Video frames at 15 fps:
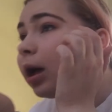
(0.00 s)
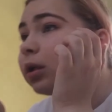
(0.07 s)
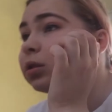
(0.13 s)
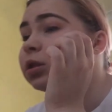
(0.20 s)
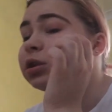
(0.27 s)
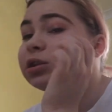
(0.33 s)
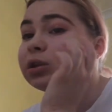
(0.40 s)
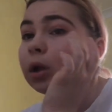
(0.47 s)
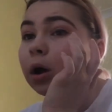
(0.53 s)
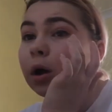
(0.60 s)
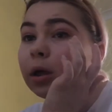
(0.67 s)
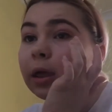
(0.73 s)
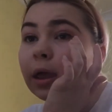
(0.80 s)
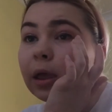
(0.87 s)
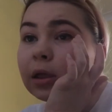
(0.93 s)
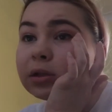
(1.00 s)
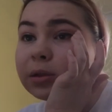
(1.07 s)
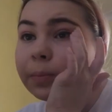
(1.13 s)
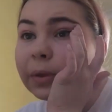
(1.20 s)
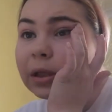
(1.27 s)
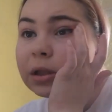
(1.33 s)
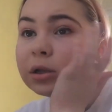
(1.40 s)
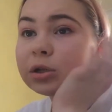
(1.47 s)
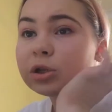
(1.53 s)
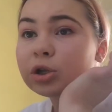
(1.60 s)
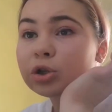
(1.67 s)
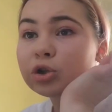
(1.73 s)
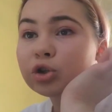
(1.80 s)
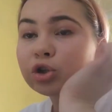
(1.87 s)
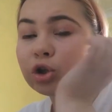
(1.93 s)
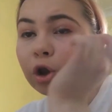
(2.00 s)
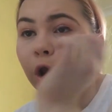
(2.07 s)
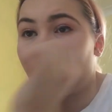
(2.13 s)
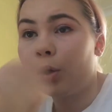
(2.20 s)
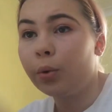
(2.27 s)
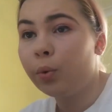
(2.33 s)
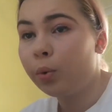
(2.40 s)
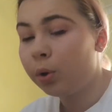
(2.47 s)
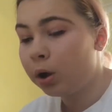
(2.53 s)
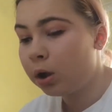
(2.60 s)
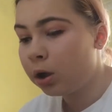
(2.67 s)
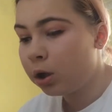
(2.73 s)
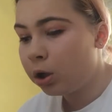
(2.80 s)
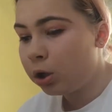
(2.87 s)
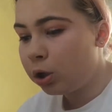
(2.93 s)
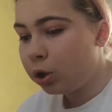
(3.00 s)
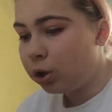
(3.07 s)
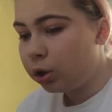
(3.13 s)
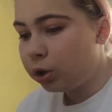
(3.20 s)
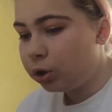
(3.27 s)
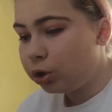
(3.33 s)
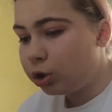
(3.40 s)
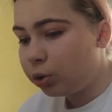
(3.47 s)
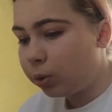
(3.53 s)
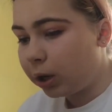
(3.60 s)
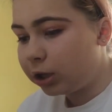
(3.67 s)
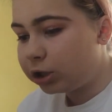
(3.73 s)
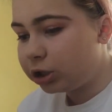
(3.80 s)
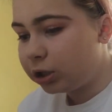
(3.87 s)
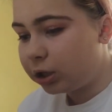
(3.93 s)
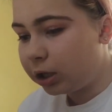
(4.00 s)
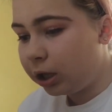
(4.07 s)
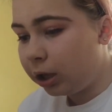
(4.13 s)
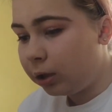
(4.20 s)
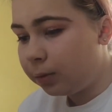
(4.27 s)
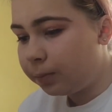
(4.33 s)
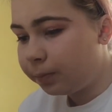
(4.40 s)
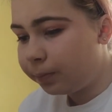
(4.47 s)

At the start it is a bit slow to actually